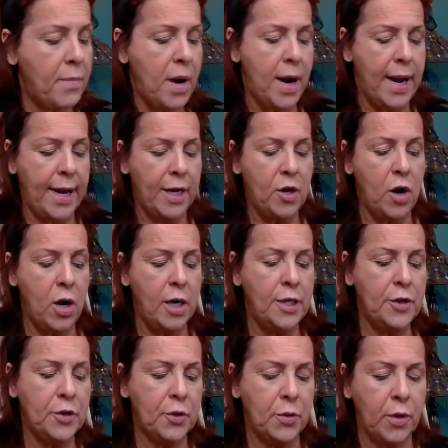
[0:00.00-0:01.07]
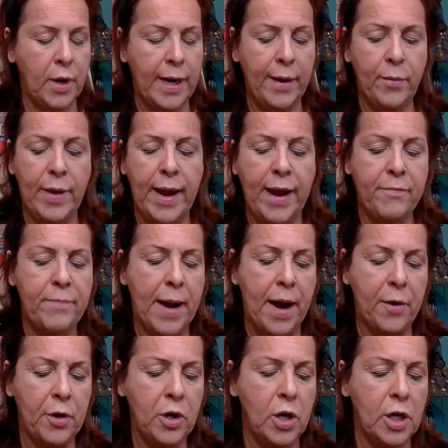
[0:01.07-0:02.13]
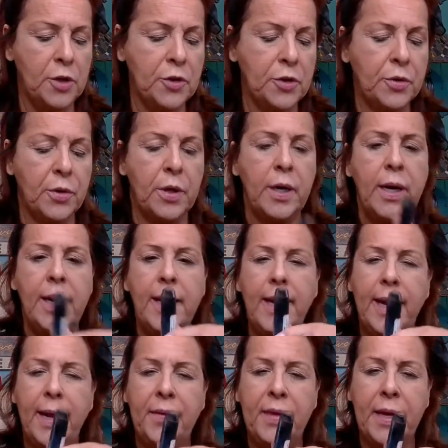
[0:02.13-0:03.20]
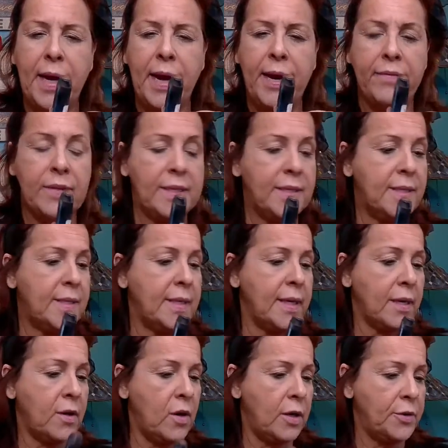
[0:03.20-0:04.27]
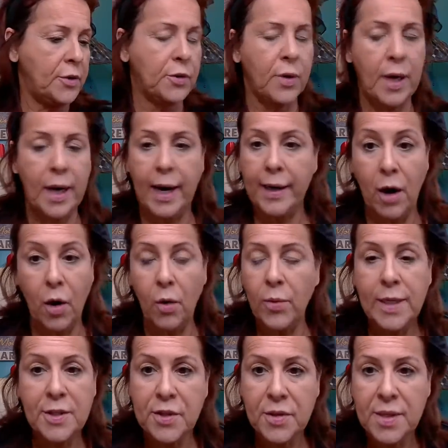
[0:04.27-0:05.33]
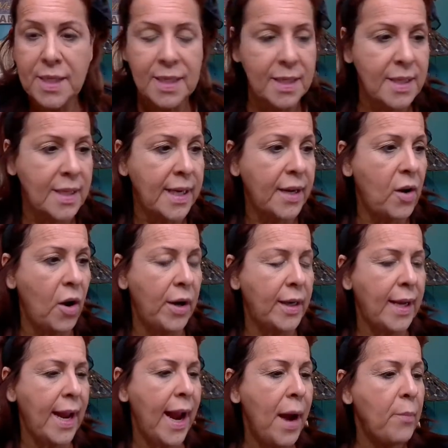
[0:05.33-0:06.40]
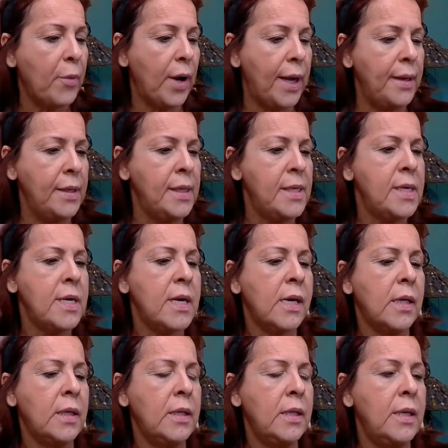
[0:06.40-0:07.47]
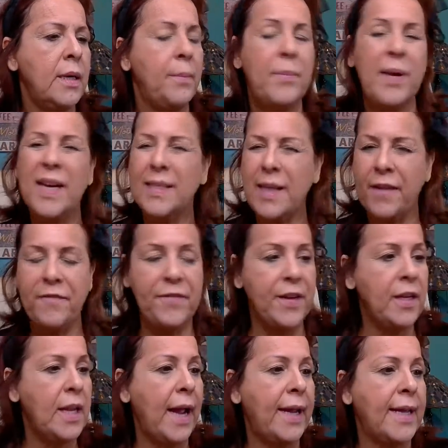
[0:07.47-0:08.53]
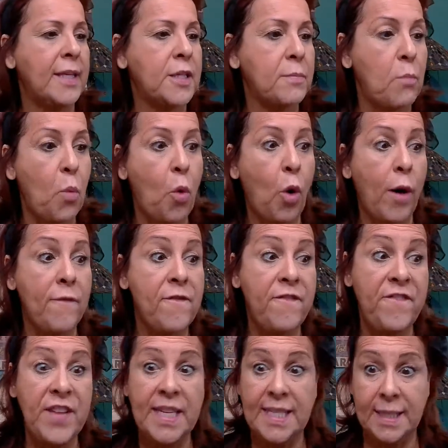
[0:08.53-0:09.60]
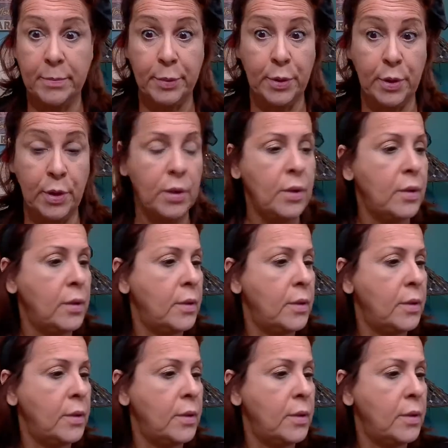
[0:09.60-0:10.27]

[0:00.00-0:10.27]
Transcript: my contour and we have powder contour and then I have a stick contour. I always use the stick on camera because I feel like it's more visible.